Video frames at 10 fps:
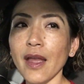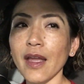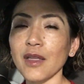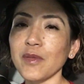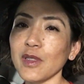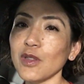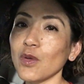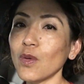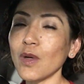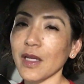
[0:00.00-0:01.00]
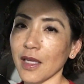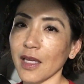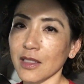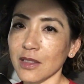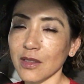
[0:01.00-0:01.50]
And when you go
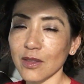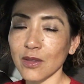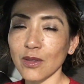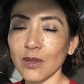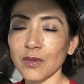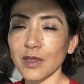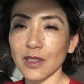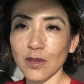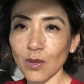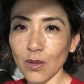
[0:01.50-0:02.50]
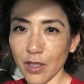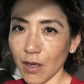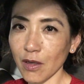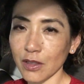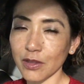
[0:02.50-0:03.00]
against of the soul
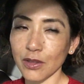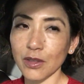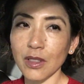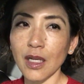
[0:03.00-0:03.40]
character,